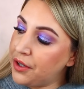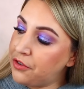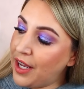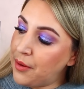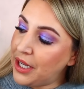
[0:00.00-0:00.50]
a
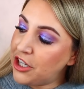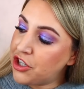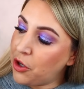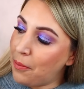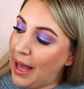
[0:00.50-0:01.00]

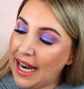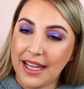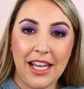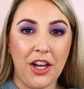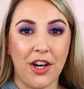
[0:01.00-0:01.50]
foundational matte
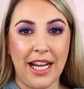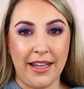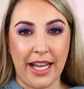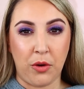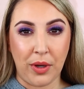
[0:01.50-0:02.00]
here in
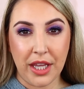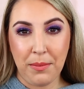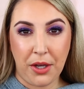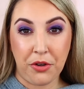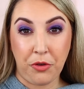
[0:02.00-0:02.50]
like a really
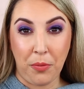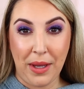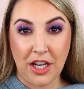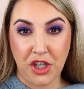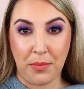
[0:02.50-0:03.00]
beautiful
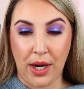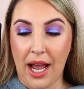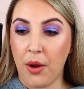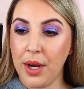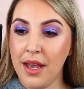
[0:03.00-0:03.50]
beigey
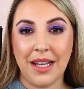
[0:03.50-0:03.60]
brown.